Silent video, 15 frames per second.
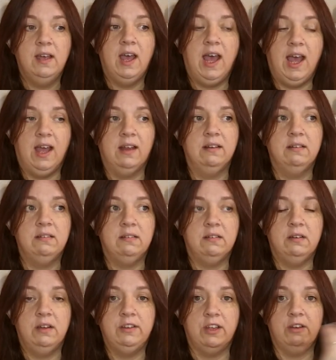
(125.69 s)
And
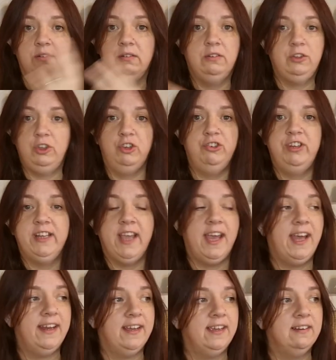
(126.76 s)
I don't usually get
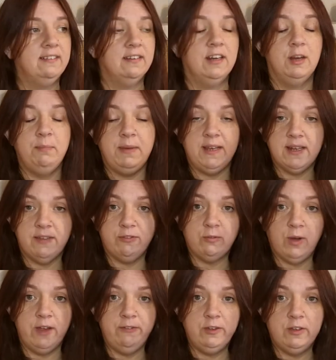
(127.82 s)
headaches. And it had been there for
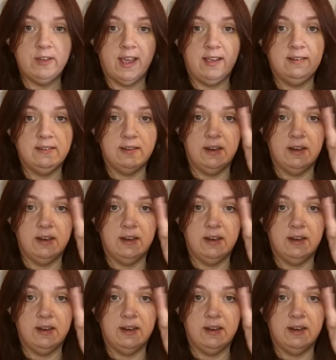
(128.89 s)
quite a few days.